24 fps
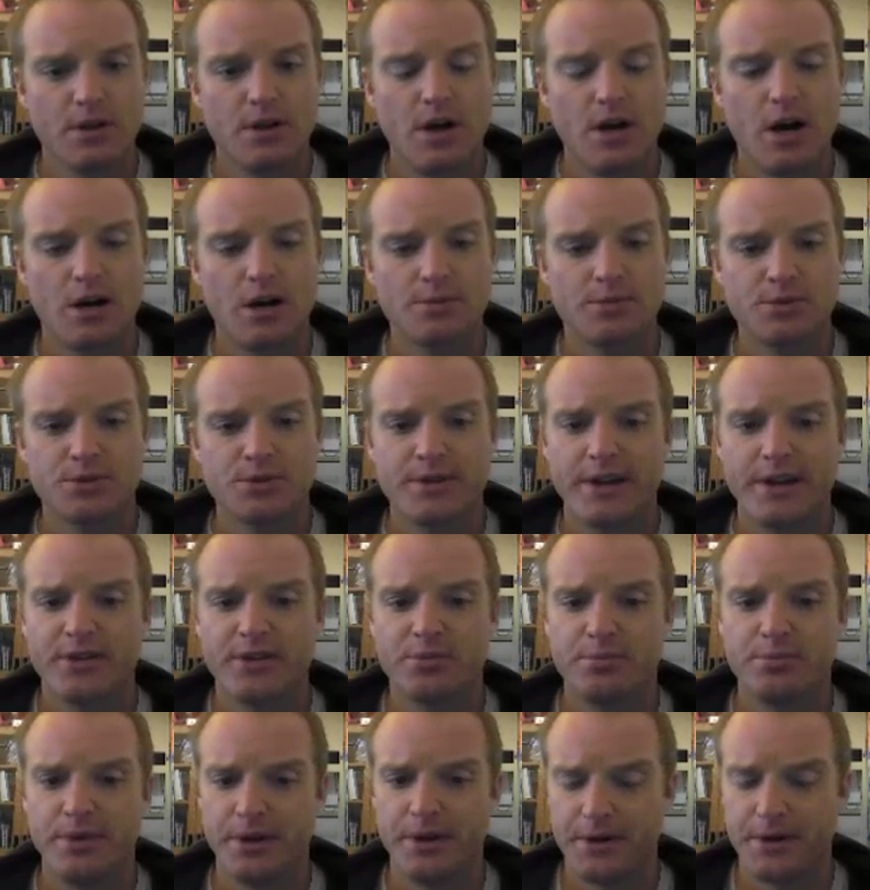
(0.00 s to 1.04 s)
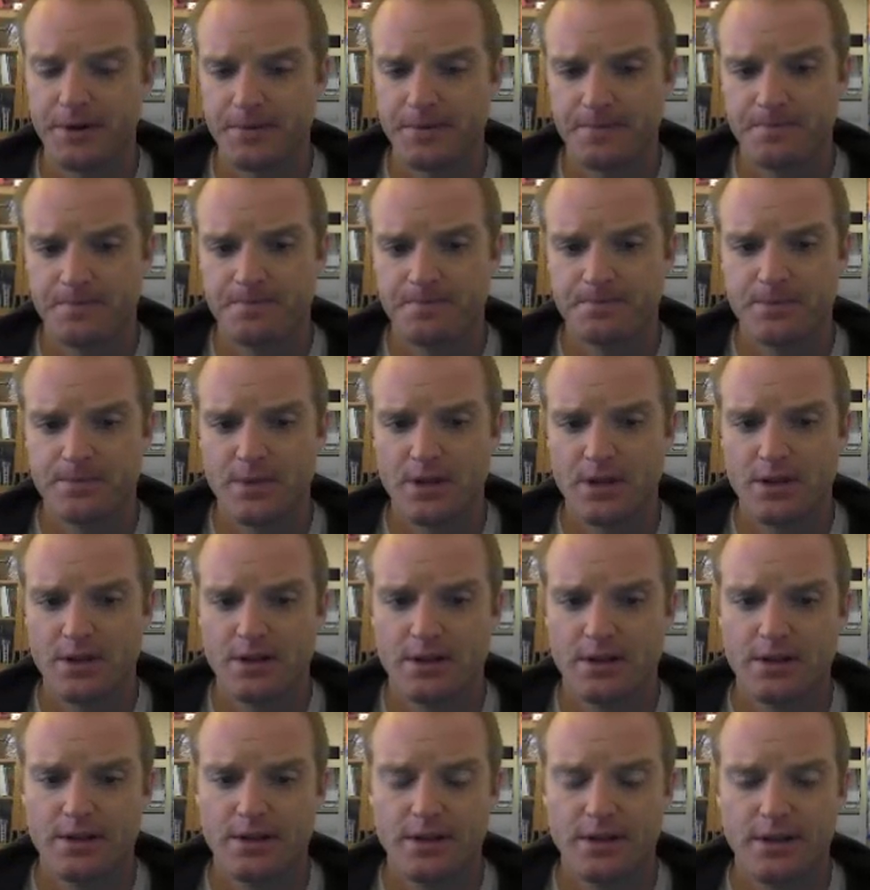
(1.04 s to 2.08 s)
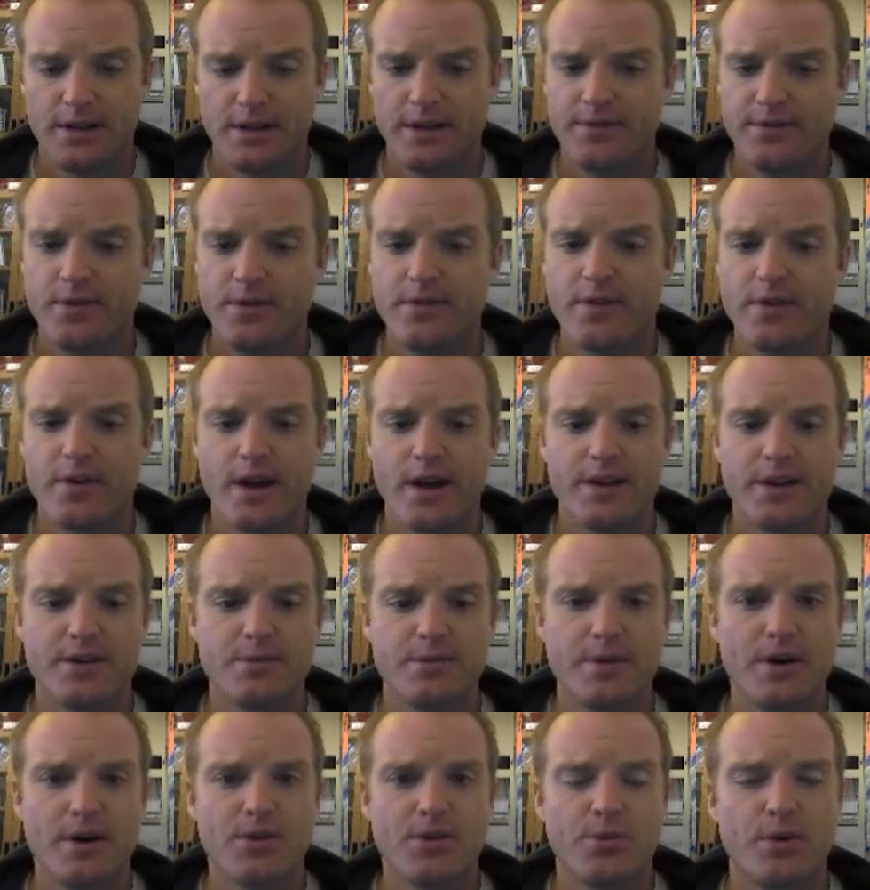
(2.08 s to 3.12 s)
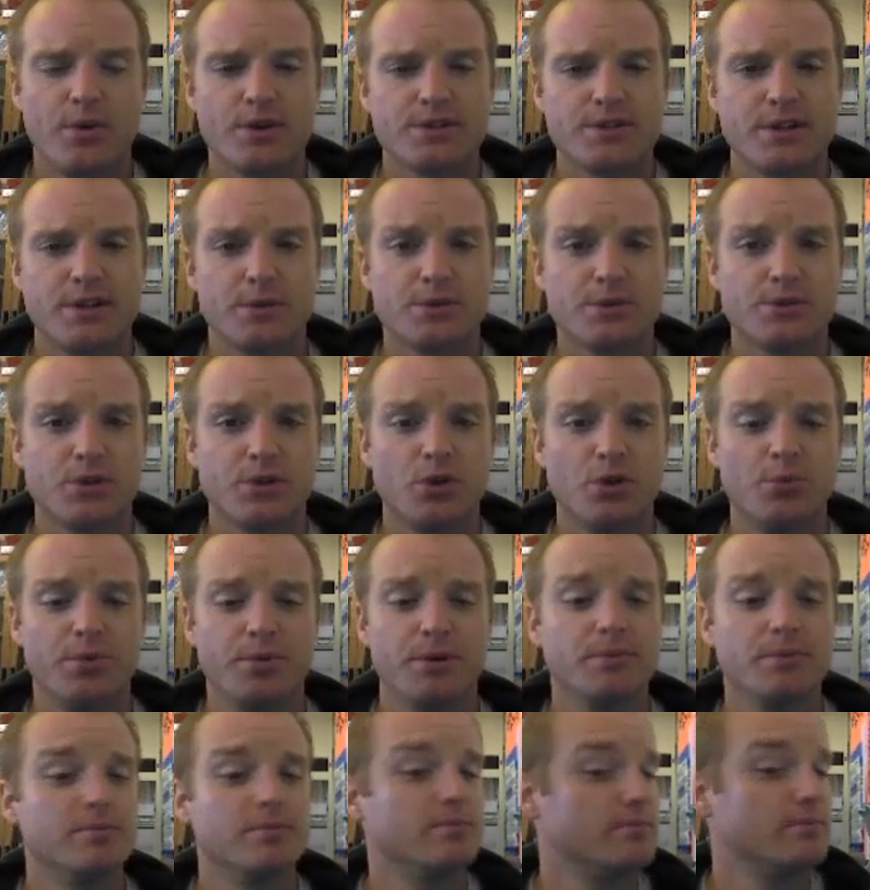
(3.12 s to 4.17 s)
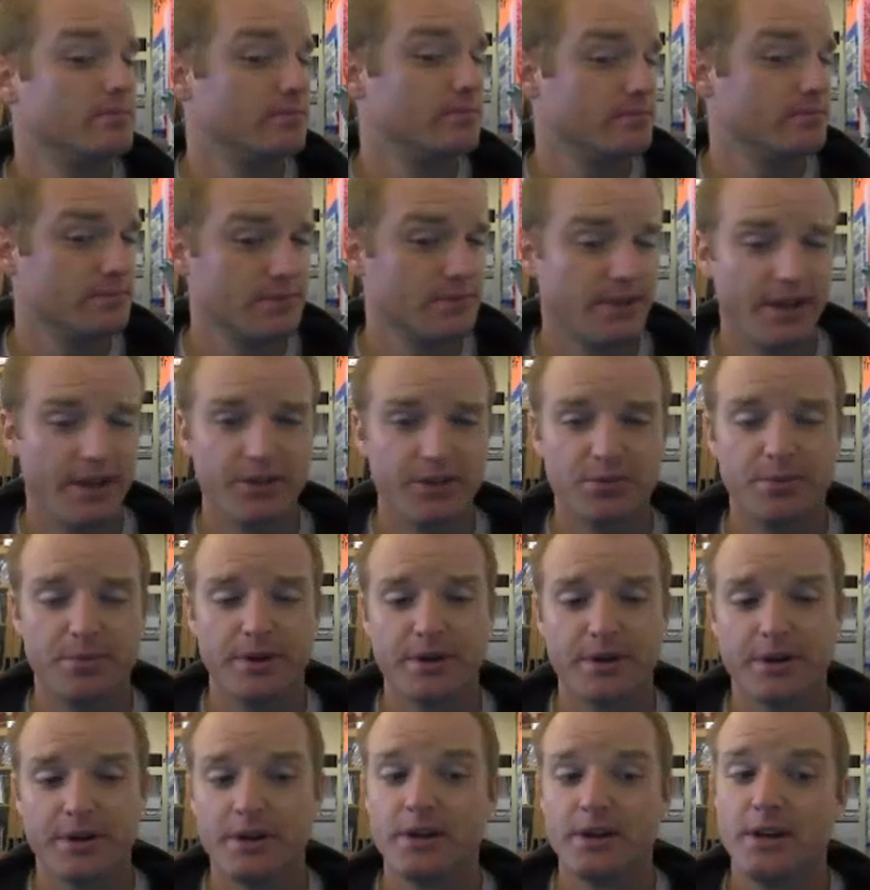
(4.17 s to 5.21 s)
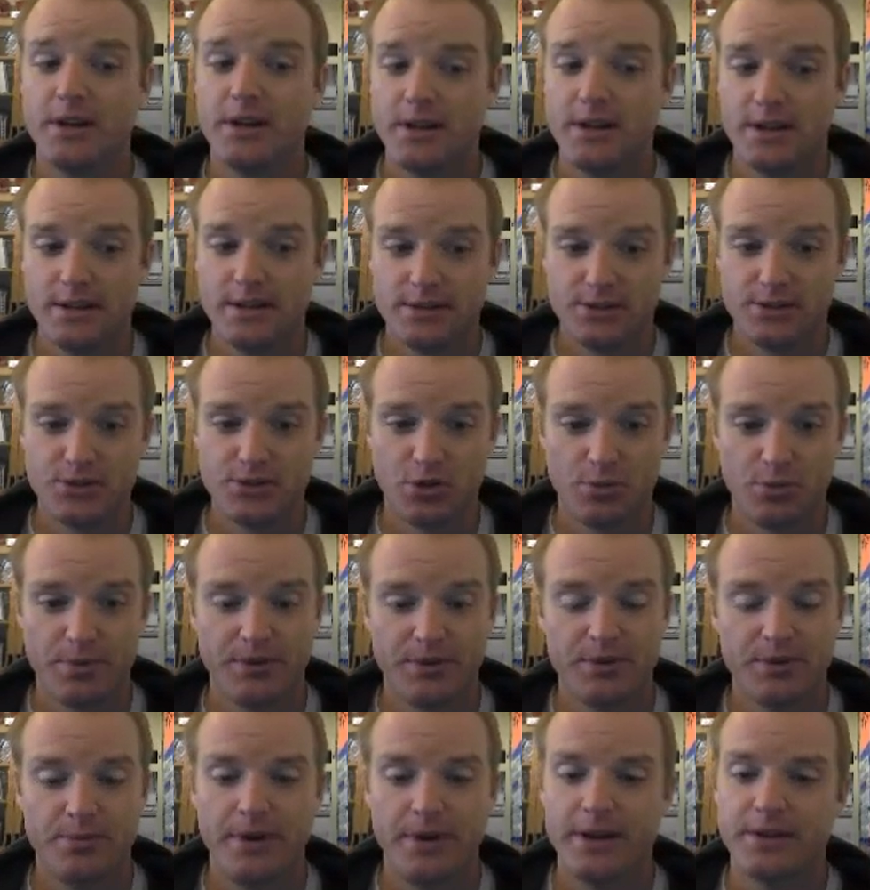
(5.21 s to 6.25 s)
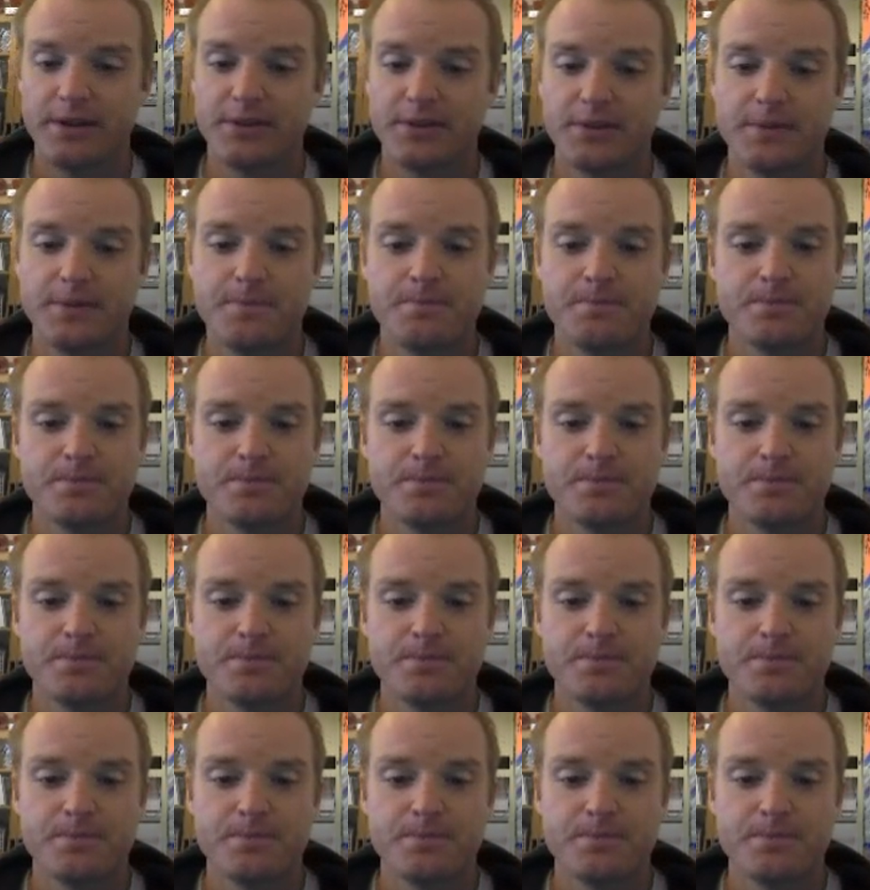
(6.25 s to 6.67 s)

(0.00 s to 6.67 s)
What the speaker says: So it tastes bitter. If you've ever had your mouth washed out with soap, tastes bitter. Soap is a base.